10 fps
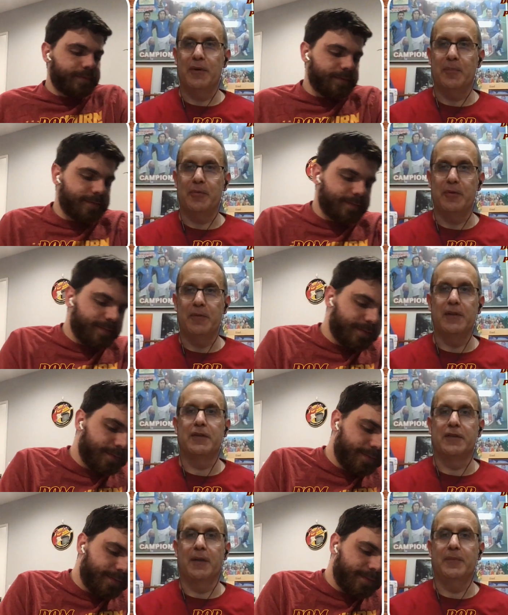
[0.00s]
Speaker 1: to prove a little
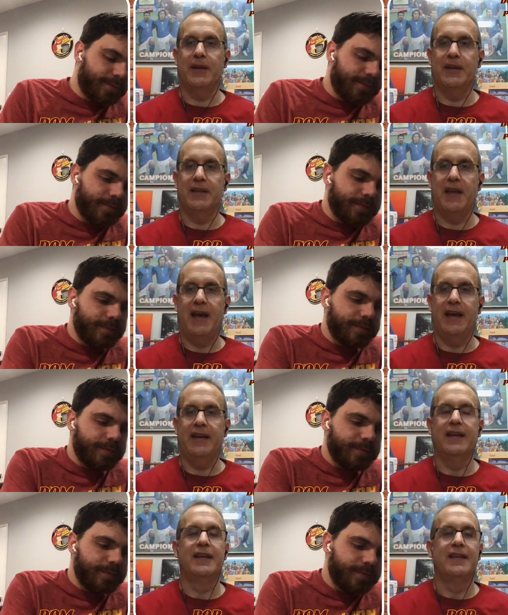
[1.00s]
something in that.
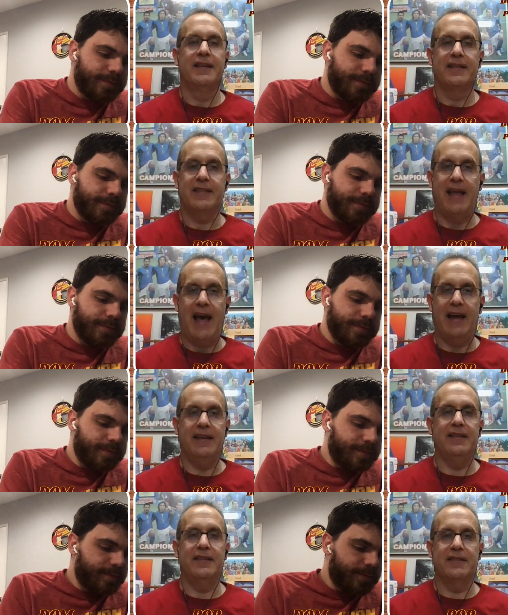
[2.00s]
That
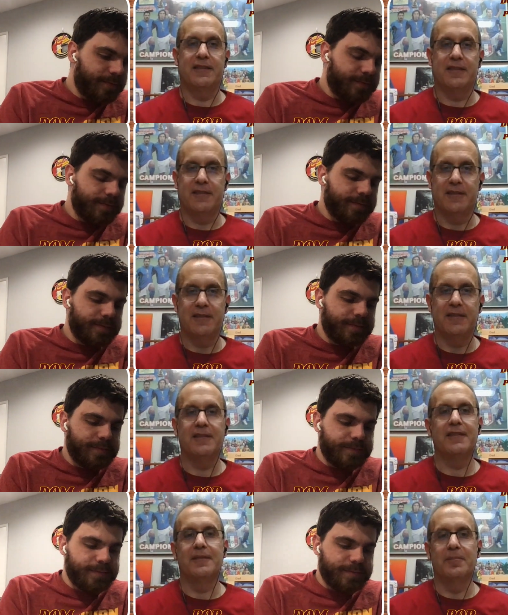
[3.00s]
is
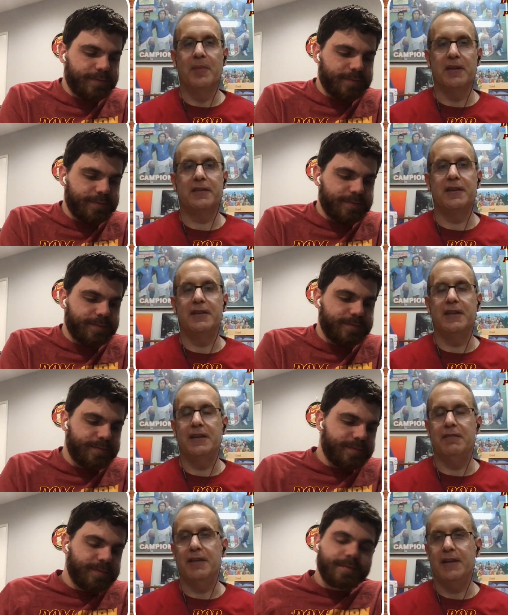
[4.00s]
must-see
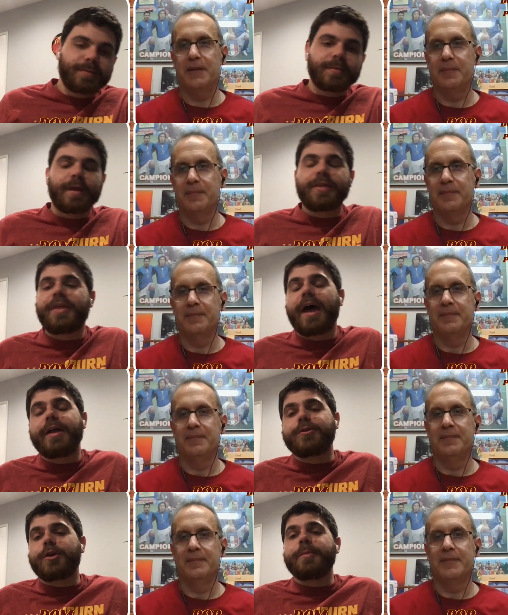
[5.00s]
T V. That
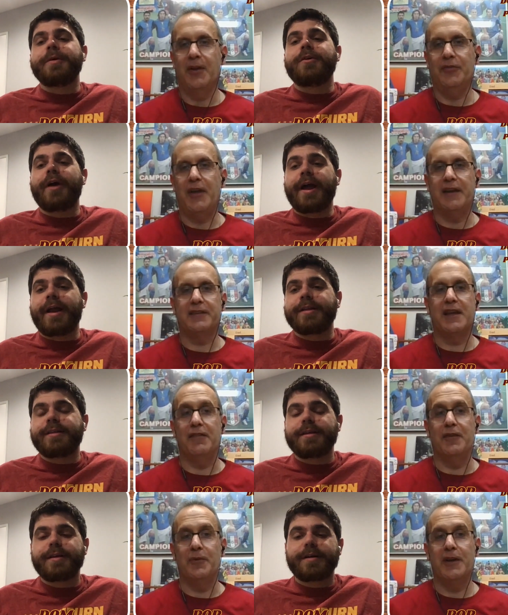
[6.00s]
is going to
Speaker 2: be on great.
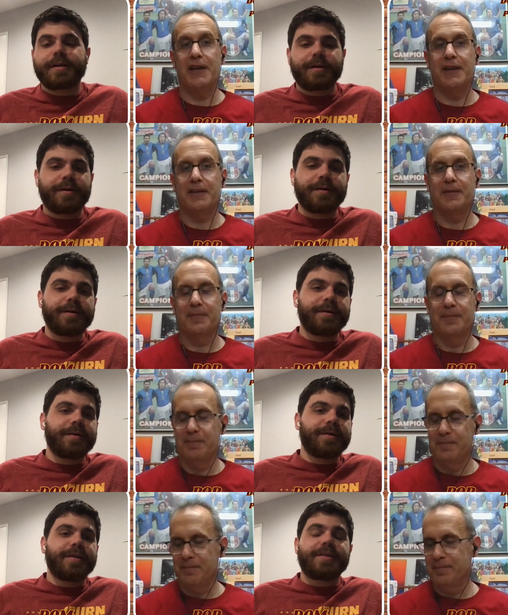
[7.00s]
Thanksgiving I'll week.
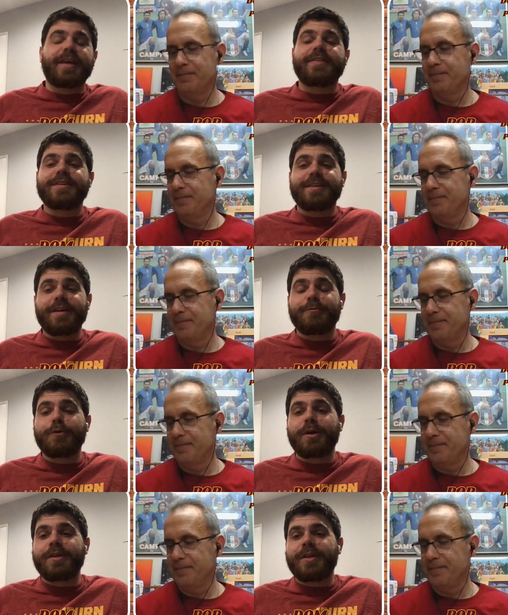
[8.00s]
Set the scene
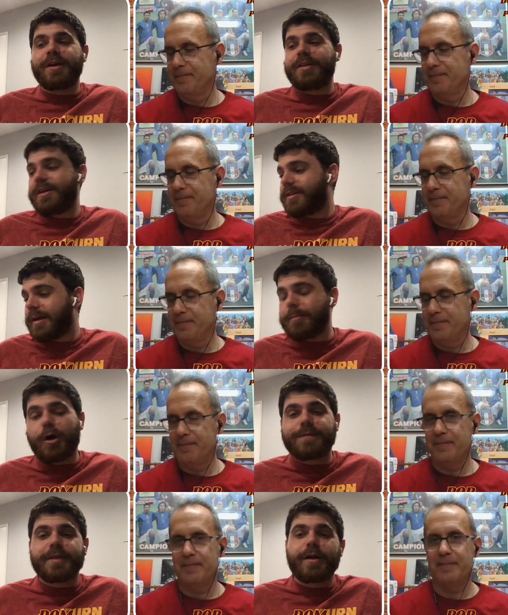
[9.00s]
for you there. That is, I'm
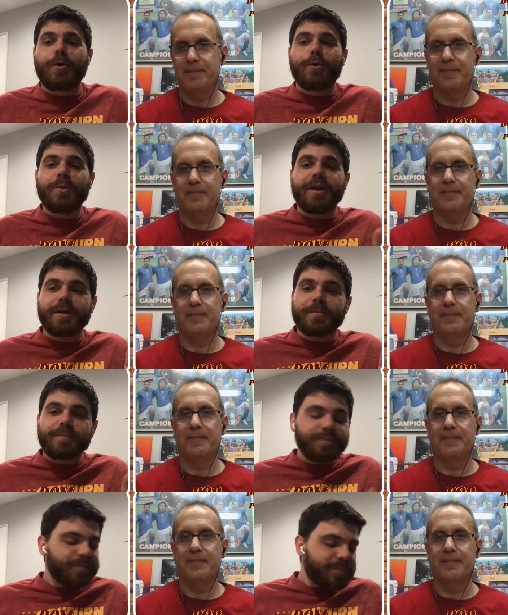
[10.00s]
off that whole week.
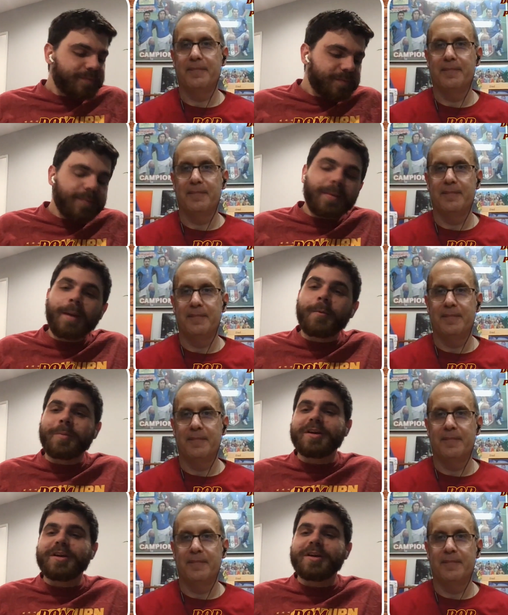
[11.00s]
We'll be at